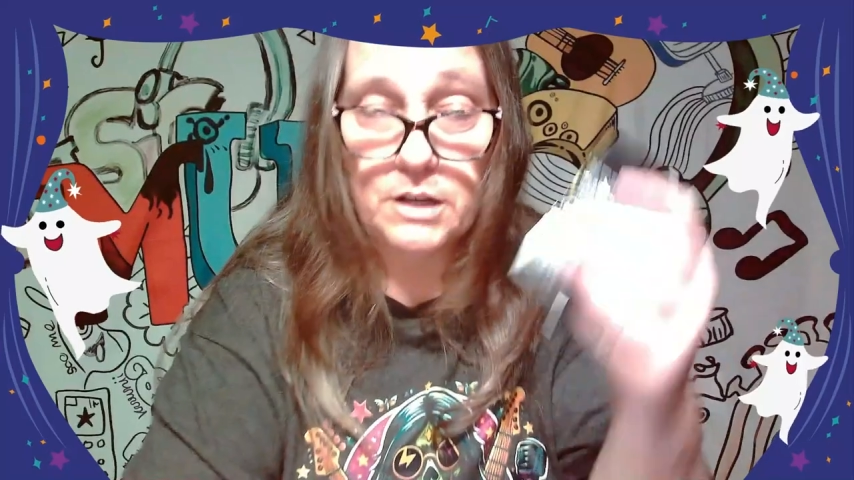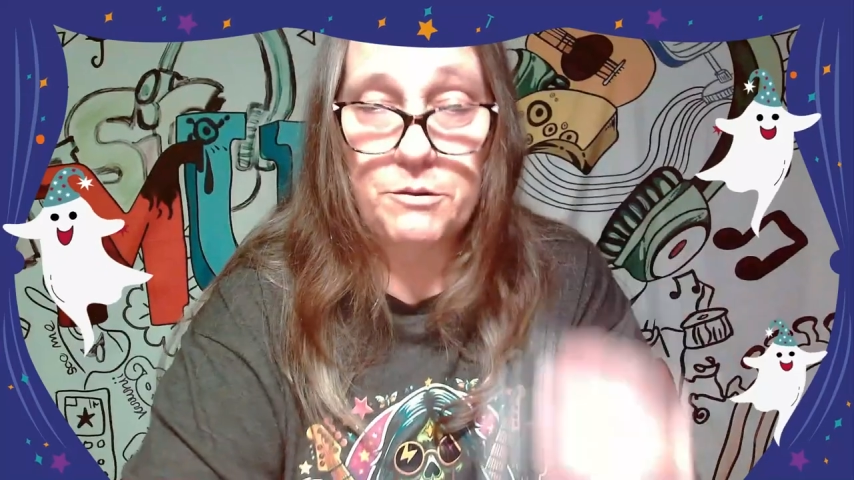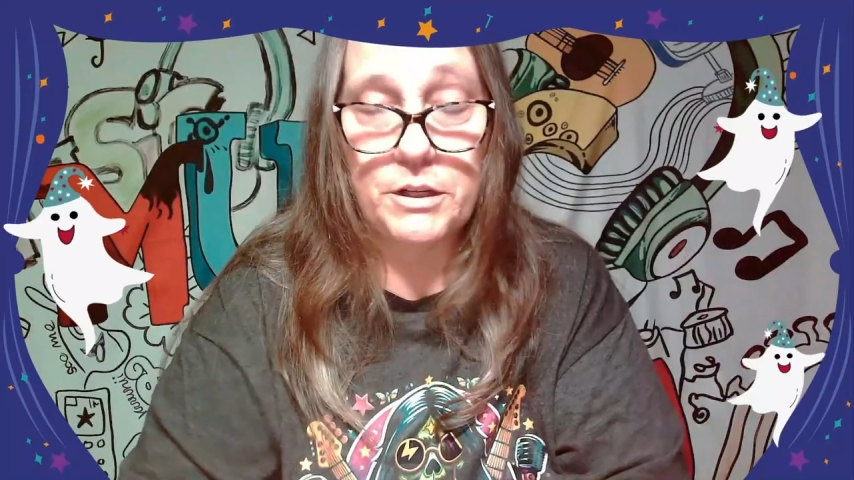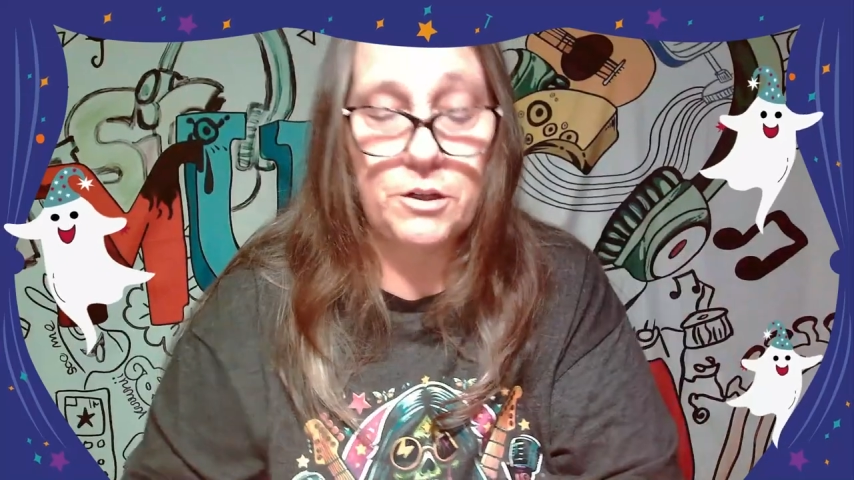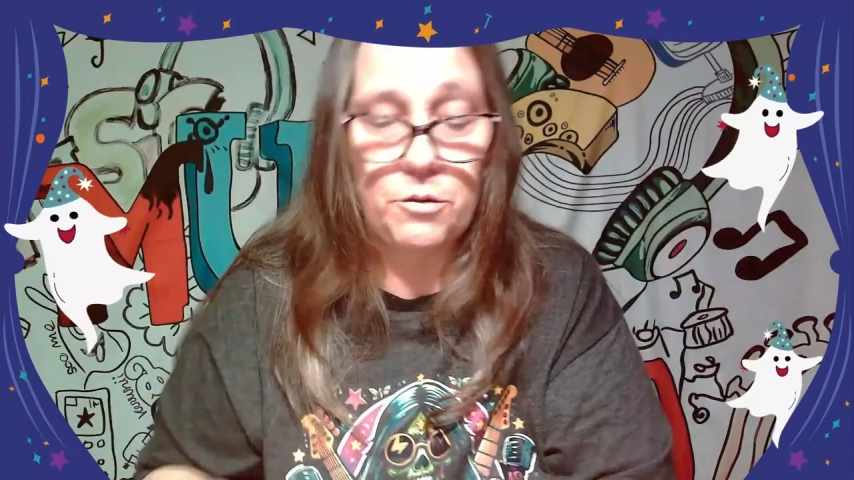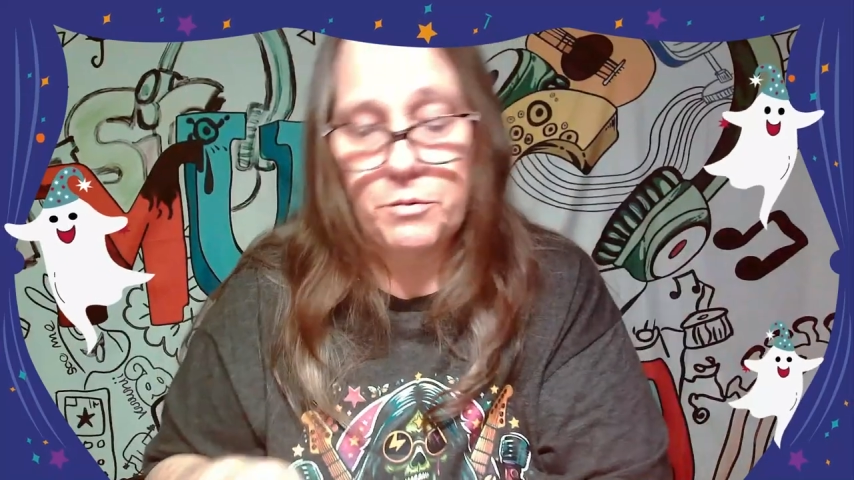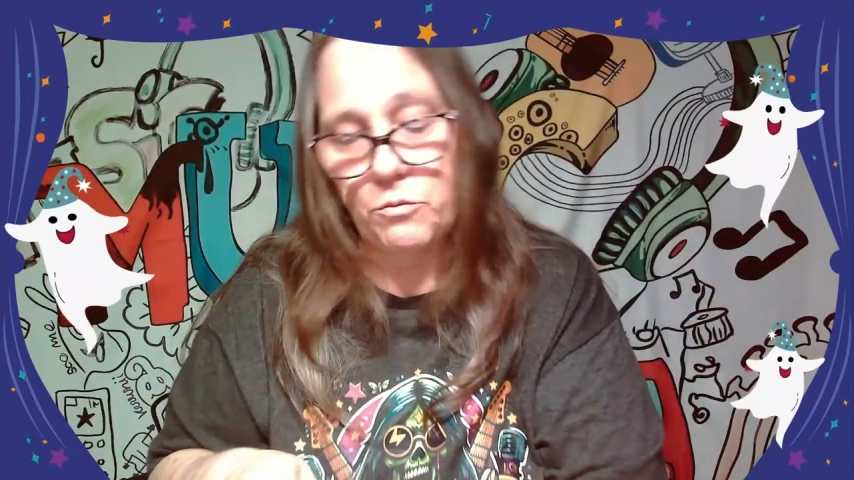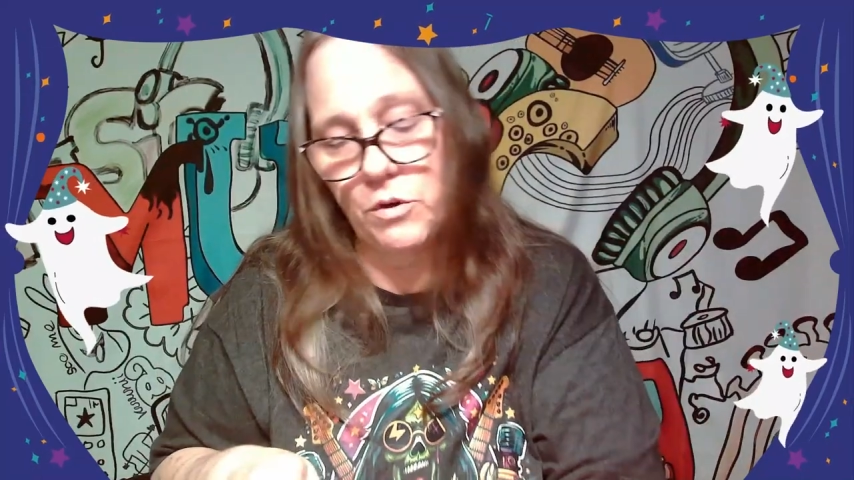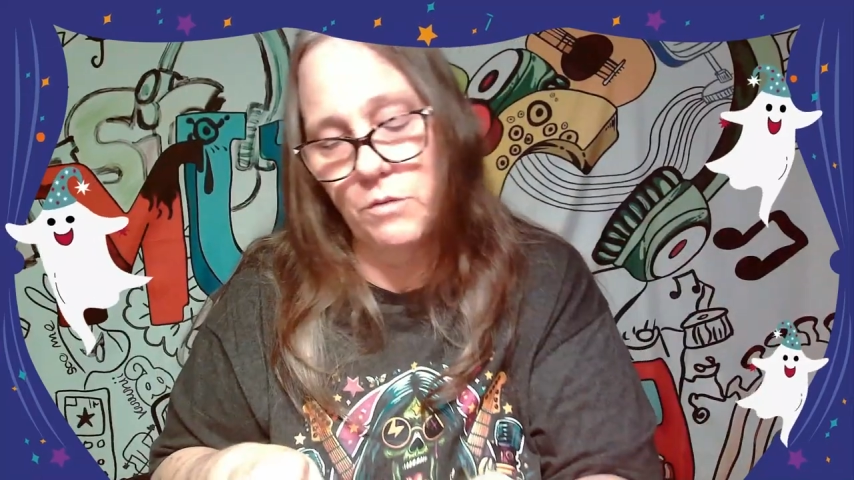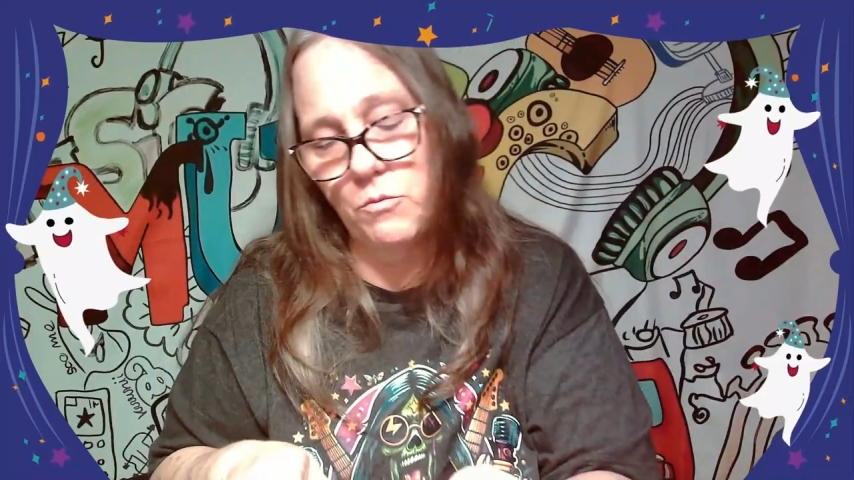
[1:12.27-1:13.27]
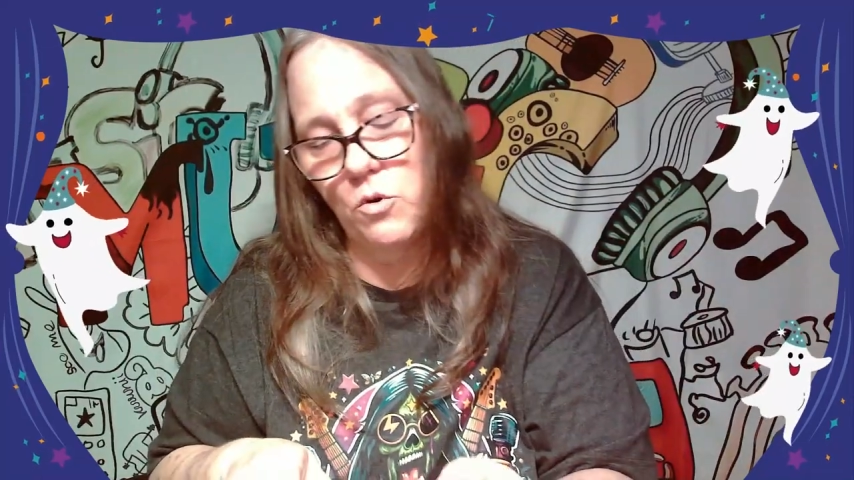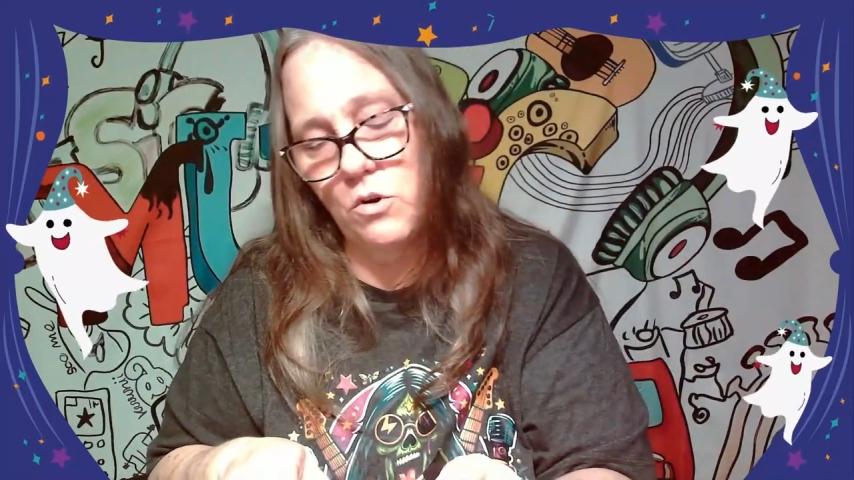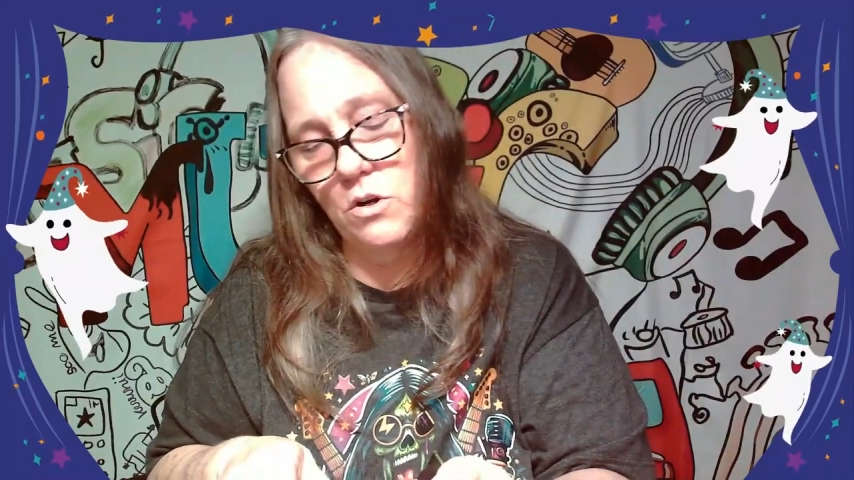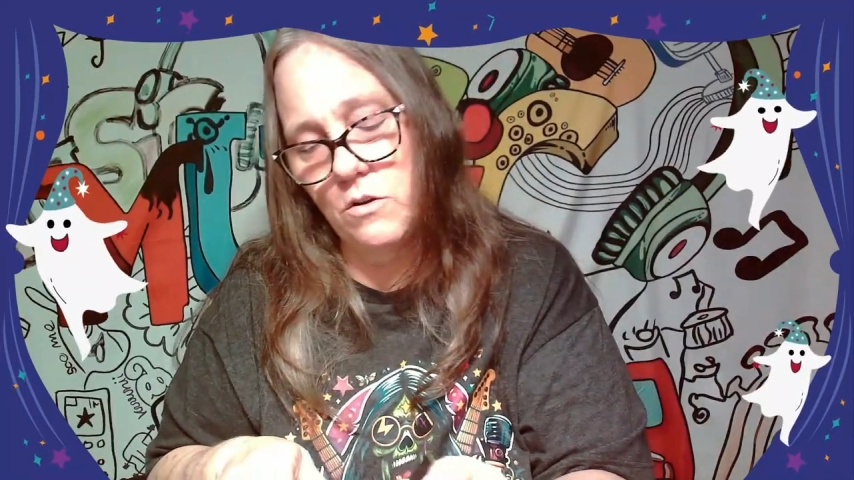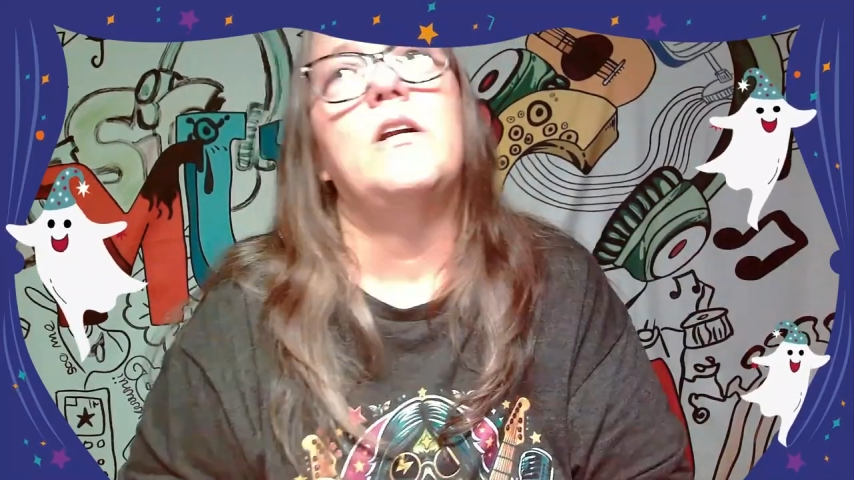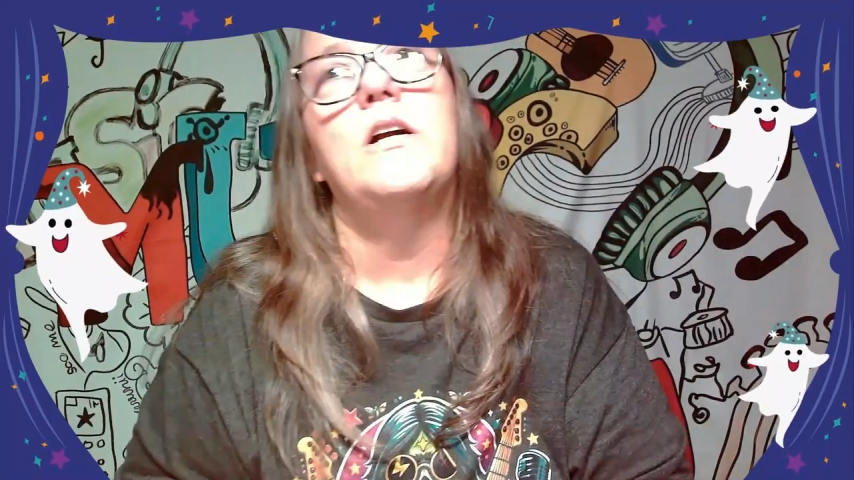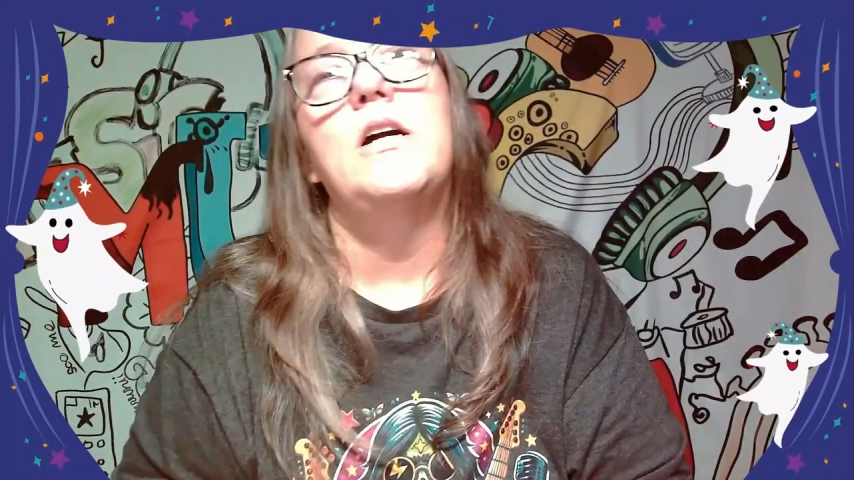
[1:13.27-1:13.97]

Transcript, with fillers: Okay, we're going to open one more.